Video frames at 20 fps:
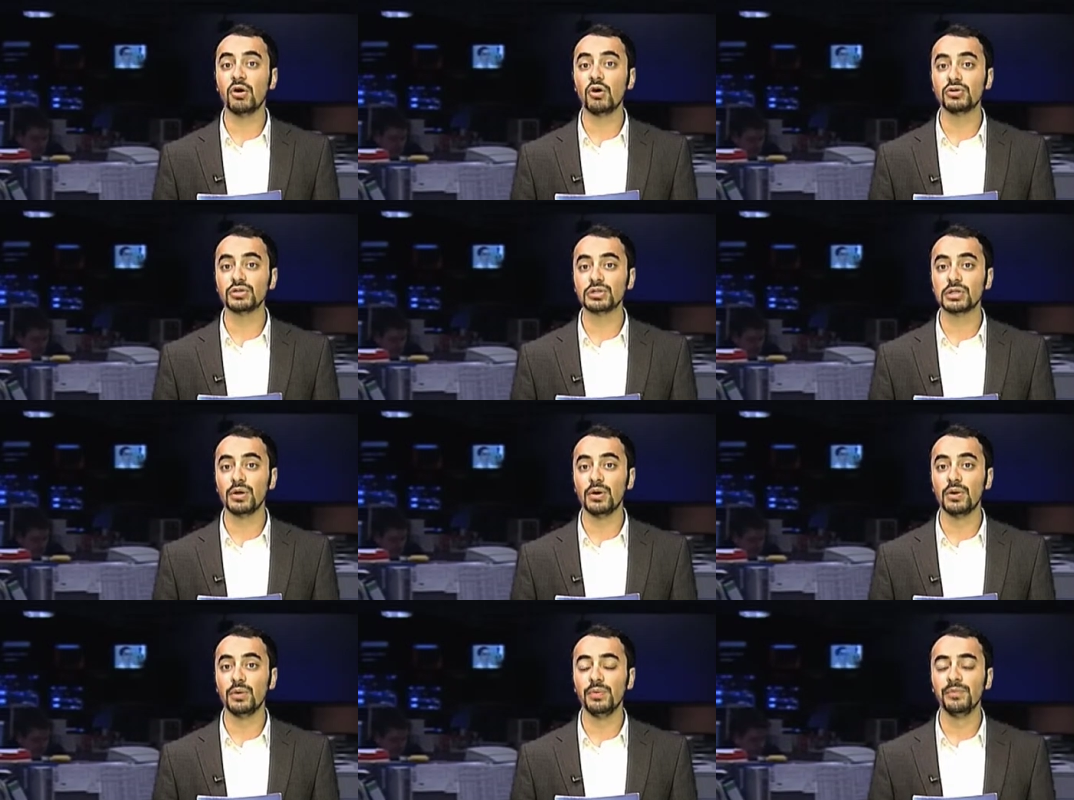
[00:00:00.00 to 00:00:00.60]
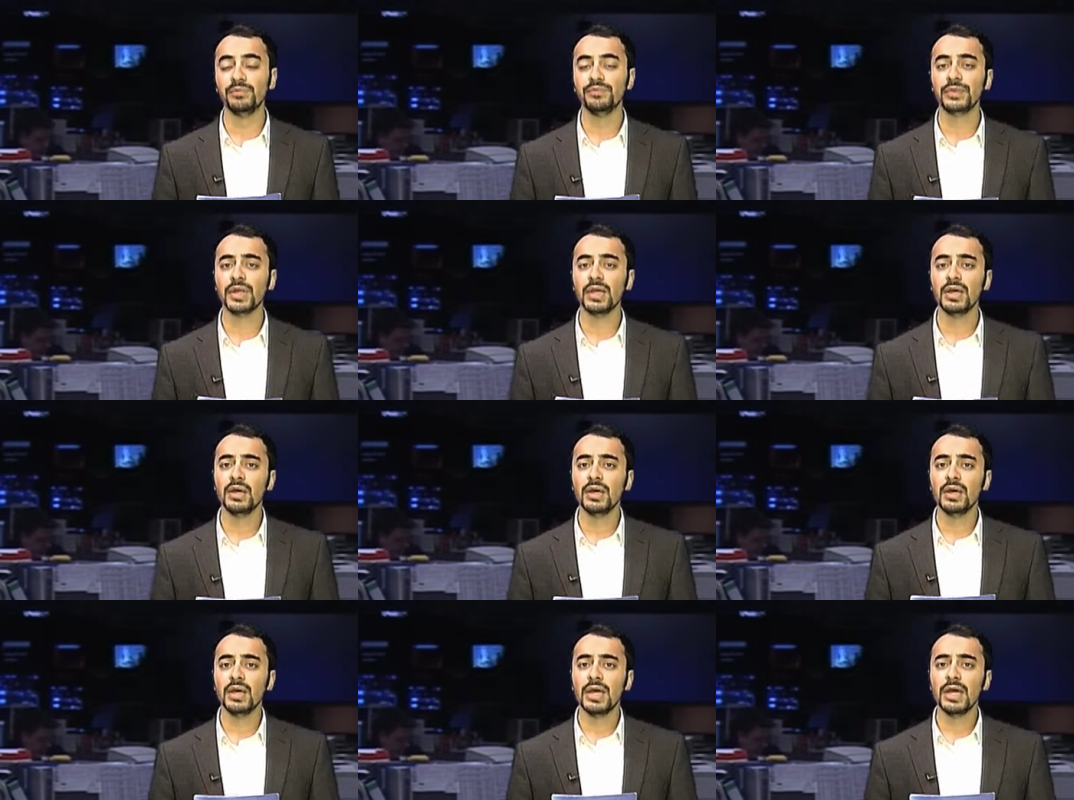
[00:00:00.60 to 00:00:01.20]
Oslo.
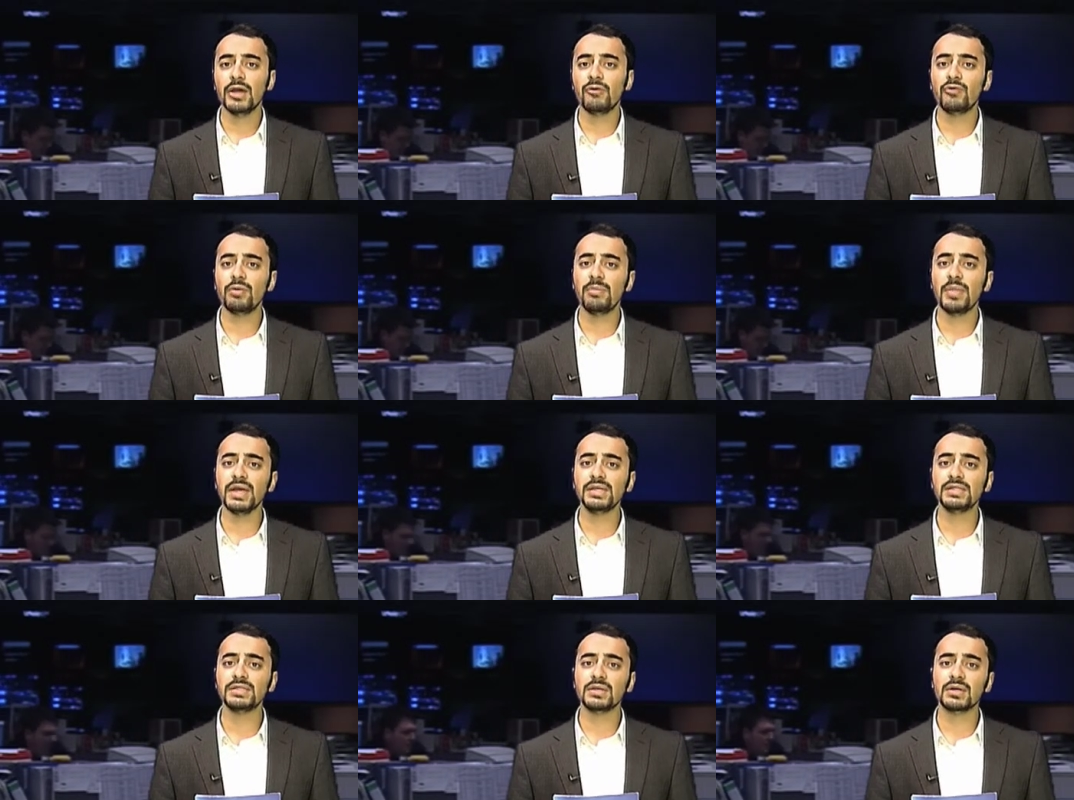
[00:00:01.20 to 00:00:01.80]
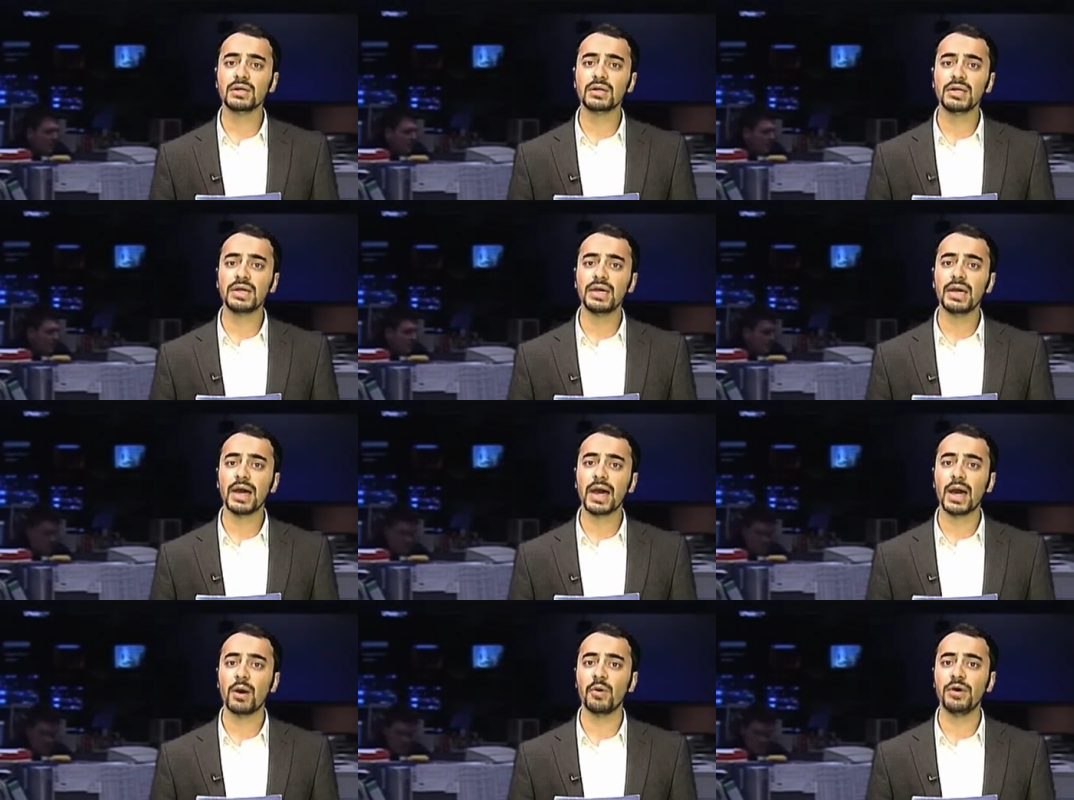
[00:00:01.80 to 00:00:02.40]
It remains unclear,
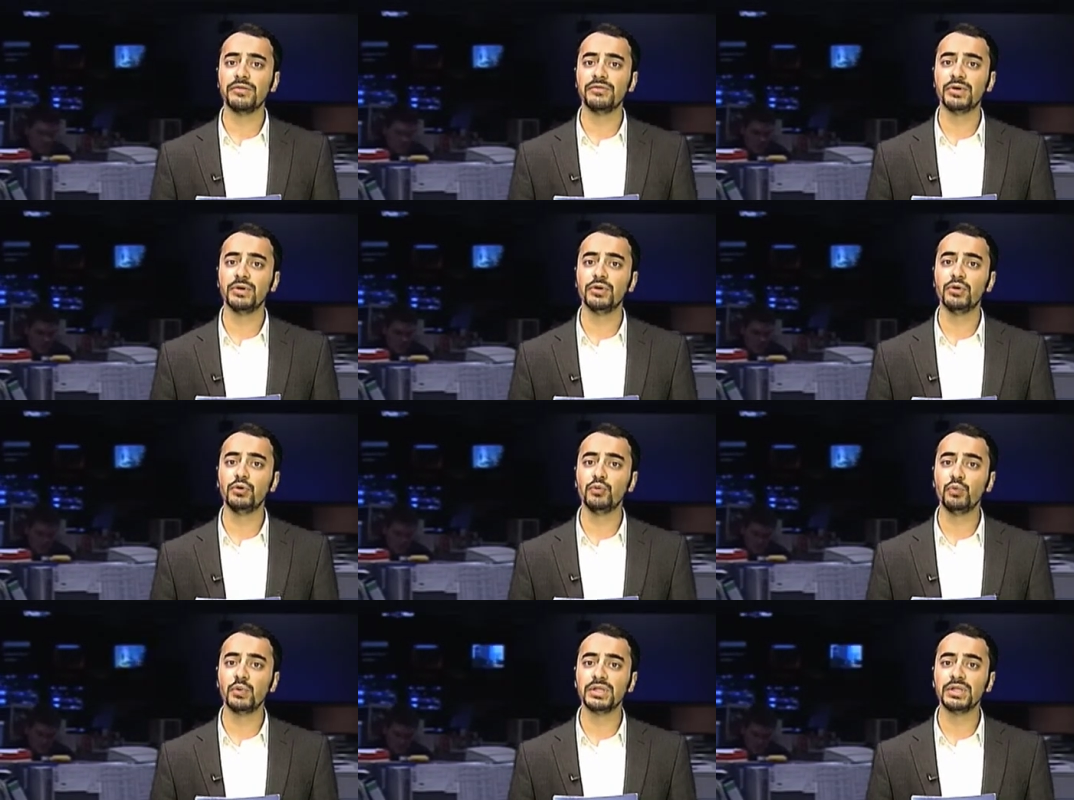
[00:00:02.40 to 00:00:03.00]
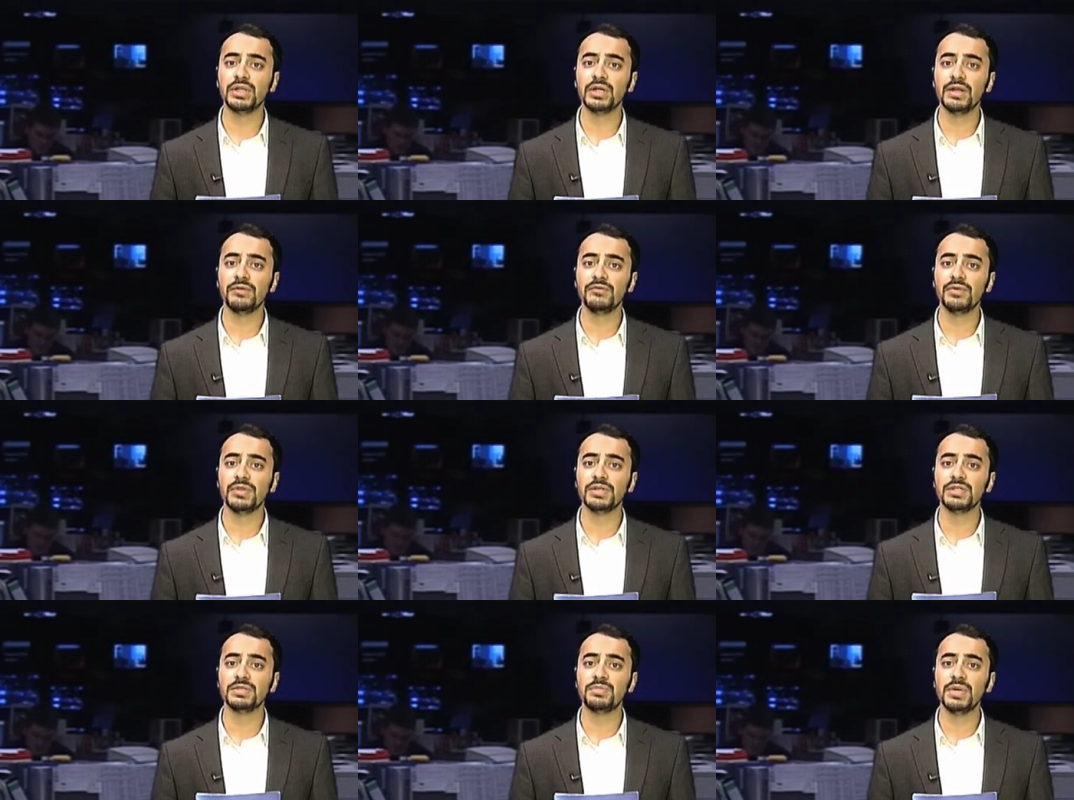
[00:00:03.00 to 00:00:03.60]
however, who will deliver
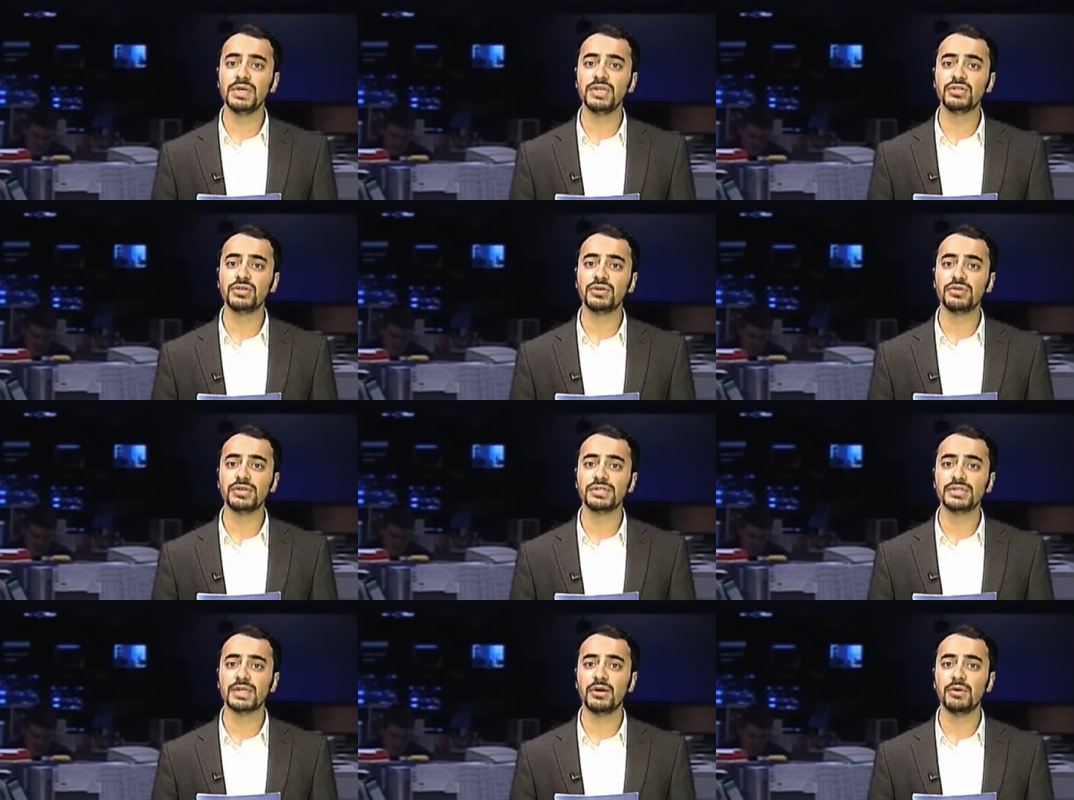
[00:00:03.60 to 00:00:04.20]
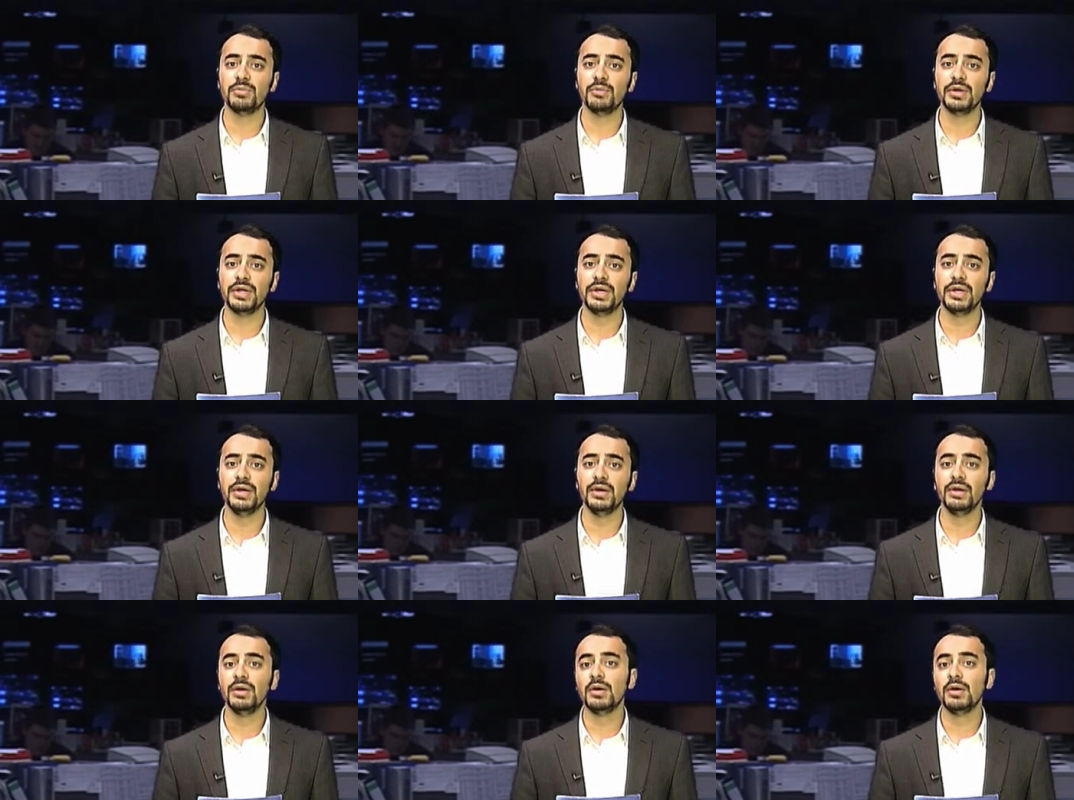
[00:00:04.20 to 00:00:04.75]
the speech at the ceremony.